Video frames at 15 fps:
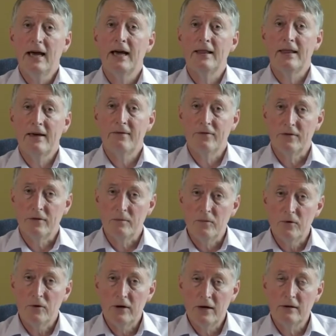and therefore the
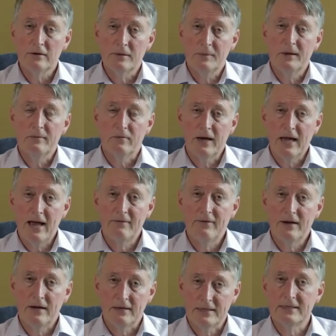more older people we have
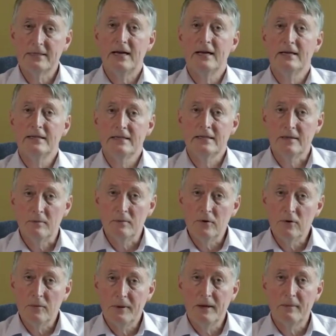in our societies, the
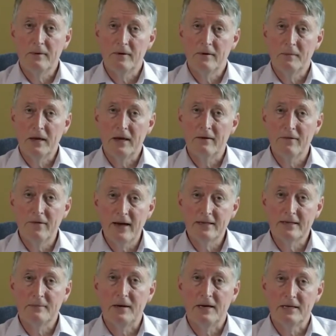more people are being
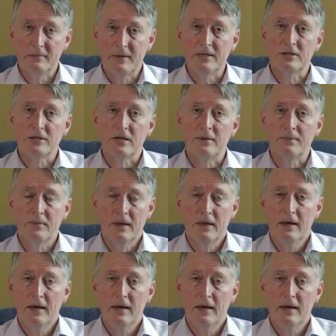affected by dementia.